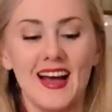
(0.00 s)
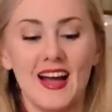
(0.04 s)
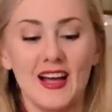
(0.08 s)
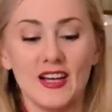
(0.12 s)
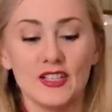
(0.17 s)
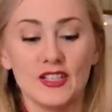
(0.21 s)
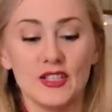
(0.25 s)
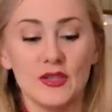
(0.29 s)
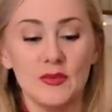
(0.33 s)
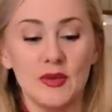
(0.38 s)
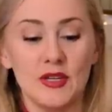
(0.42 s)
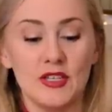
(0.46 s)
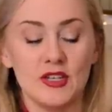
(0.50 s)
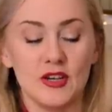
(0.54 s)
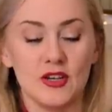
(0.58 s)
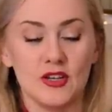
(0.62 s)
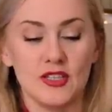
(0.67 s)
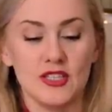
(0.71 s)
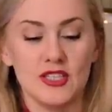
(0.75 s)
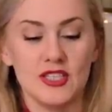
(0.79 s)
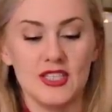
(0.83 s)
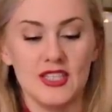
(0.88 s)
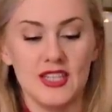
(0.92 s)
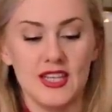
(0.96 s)
Actually, my
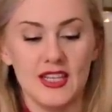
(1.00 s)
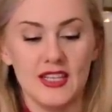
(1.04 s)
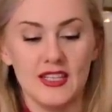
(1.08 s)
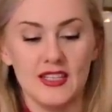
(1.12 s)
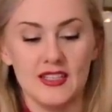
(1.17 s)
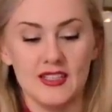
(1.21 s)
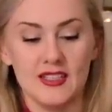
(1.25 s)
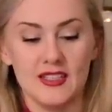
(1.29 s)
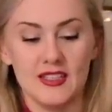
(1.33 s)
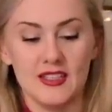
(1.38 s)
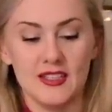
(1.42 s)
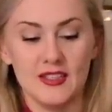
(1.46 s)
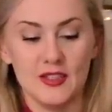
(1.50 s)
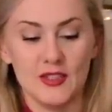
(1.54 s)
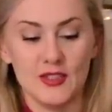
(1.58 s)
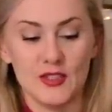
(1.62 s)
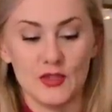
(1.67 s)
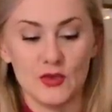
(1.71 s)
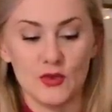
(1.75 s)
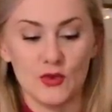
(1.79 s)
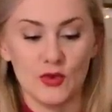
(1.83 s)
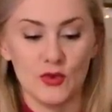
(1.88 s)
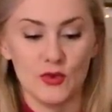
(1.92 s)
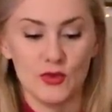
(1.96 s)
daughter today in the
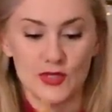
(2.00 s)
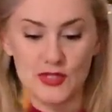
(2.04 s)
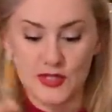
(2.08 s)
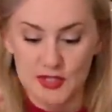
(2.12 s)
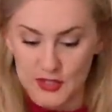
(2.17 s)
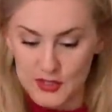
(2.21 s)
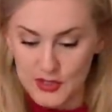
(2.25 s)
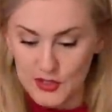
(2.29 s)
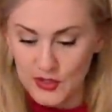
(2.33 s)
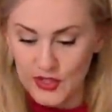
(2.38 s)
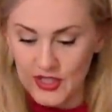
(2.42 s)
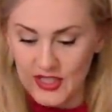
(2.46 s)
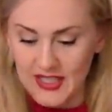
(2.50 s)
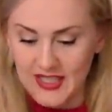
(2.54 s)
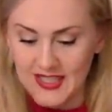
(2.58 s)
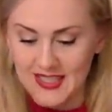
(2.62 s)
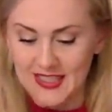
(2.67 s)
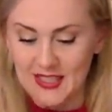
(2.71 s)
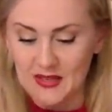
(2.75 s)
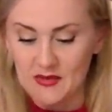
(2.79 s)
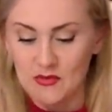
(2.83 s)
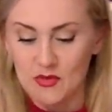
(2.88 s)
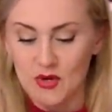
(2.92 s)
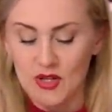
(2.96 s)
store was looking
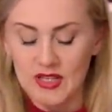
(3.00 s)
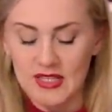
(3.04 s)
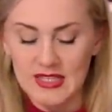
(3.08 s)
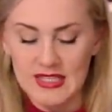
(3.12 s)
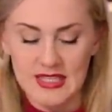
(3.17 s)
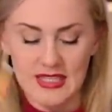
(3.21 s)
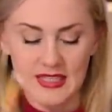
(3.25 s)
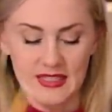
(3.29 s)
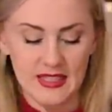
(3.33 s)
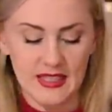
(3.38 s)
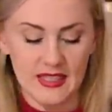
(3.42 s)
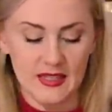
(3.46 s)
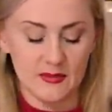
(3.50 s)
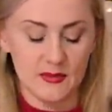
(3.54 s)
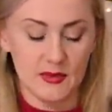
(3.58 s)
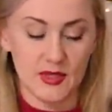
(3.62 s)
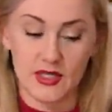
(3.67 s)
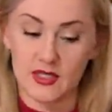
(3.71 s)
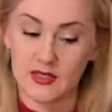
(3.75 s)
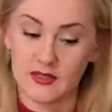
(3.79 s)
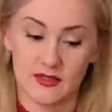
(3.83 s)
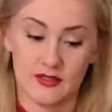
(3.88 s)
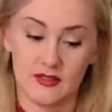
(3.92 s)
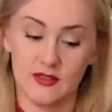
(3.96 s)
at the umbrellas like that. I'm
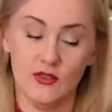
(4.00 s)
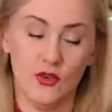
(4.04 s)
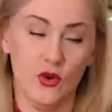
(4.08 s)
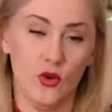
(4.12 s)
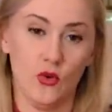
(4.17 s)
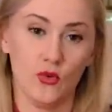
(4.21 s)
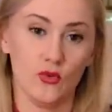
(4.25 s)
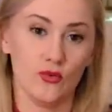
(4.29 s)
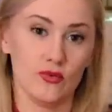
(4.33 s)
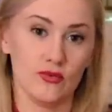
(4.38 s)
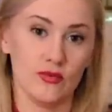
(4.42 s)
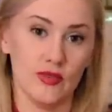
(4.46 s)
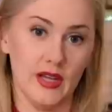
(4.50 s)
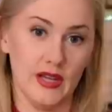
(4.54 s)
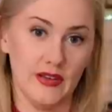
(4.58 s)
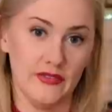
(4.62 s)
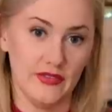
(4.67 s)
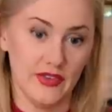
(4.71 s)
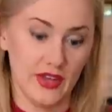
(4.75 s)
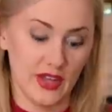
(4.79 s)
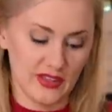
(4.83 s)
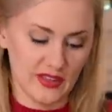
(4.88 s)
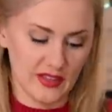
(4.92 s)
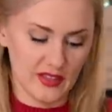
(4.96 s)
like, no, we
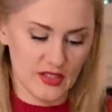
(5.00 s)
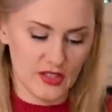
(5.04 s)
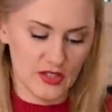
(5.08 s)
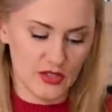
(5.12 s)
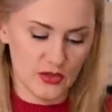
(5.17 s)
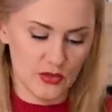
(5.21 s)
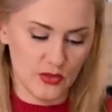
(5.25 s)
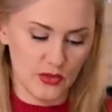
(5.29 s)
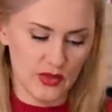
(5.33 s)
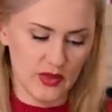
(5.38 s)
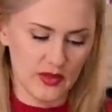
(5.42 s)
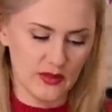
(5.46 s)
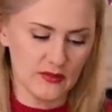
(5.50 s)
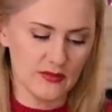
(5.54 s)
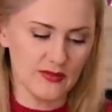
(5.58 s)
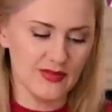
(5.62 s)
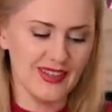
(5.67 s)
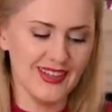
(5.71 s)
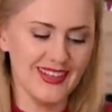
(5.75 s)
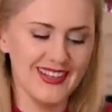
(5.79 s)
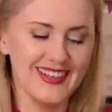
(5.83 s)
have nothing to do with them.